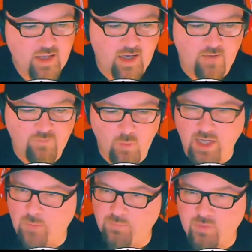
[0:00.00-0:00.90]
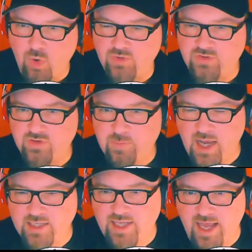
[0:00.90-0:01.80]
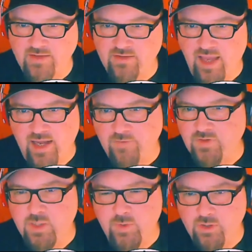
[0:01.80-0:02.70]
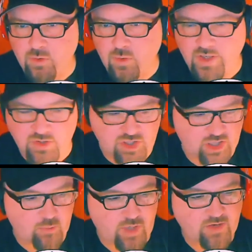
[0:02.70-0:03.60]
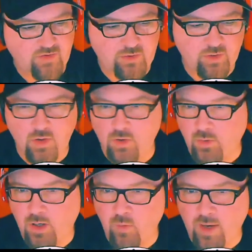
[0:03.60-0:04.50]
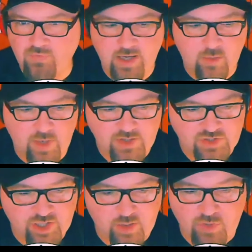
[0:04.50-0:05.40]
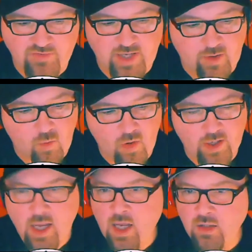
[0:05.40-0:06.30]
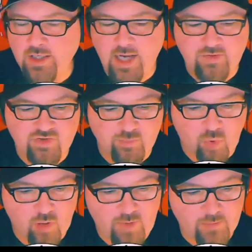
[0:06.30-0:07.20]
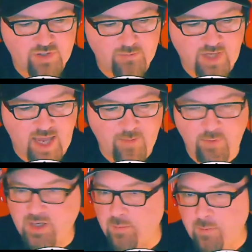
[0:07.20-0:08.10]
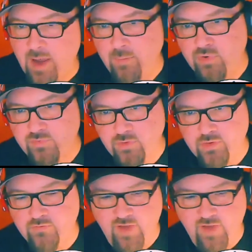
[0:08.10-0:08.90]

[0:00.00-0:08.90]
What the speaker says: If you want to help support this podcast and everything we do at Raging Chicken Press, you can go to our website at RagingChickenPress.org, click on the support membership tab, and become a member as little as